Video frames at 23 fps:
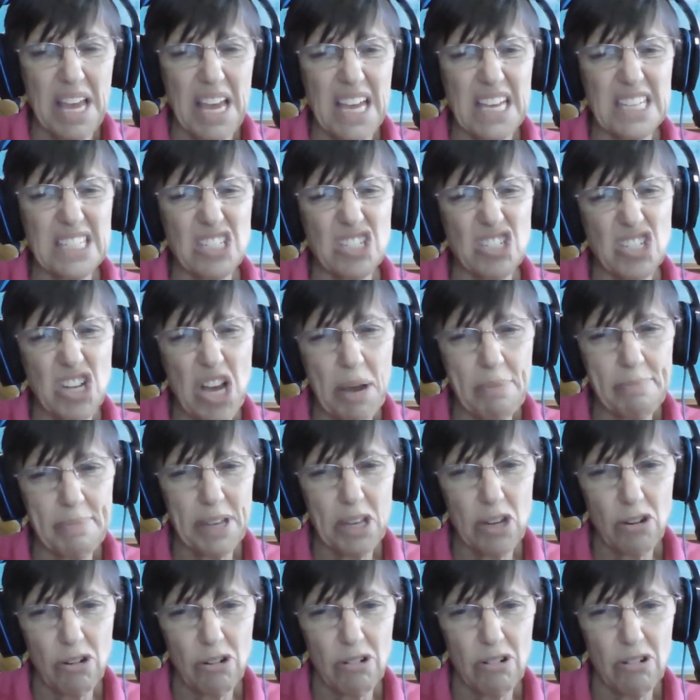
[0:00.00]
His
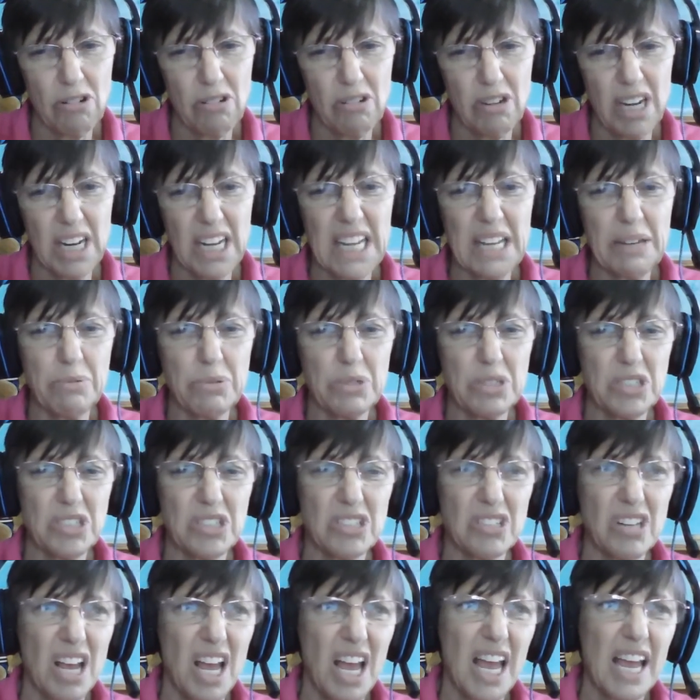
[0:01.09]
tummy hurt. He
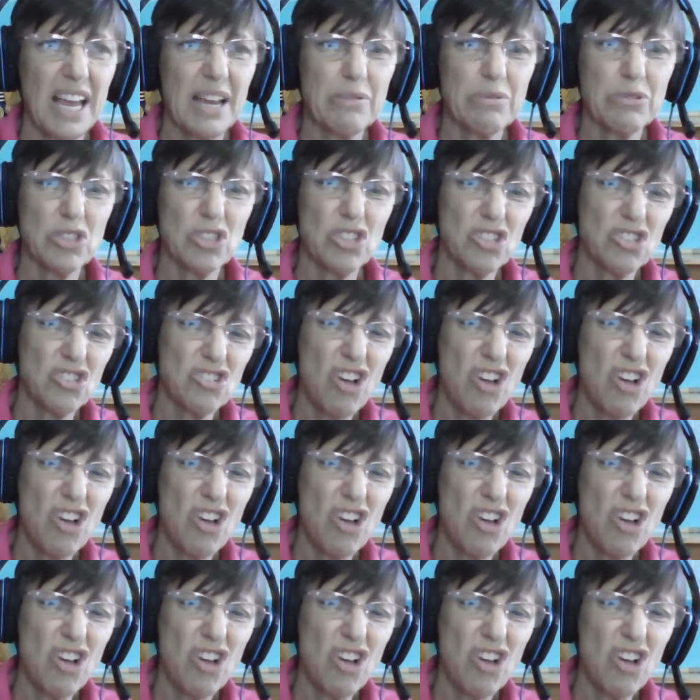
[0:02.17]
was